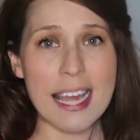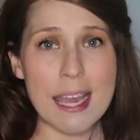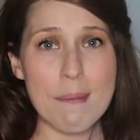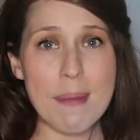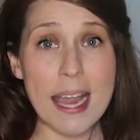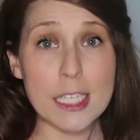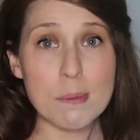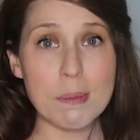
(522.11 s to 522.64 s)
that
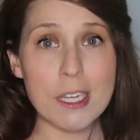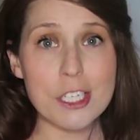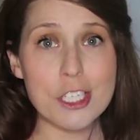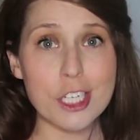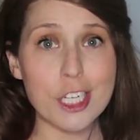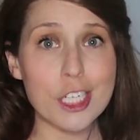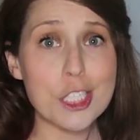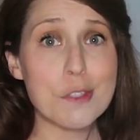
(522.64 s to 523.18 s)
impacts blood
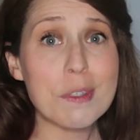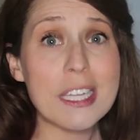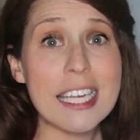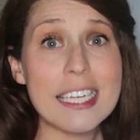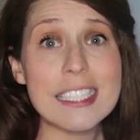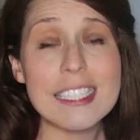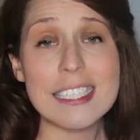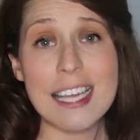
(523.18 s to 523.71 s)
sugar is
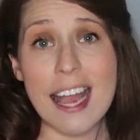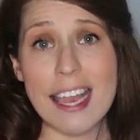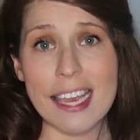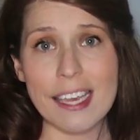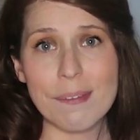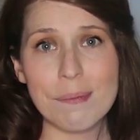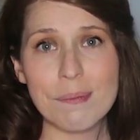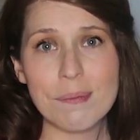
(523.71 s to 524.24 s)
related to
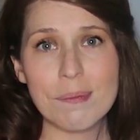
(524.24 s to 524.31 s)
diet.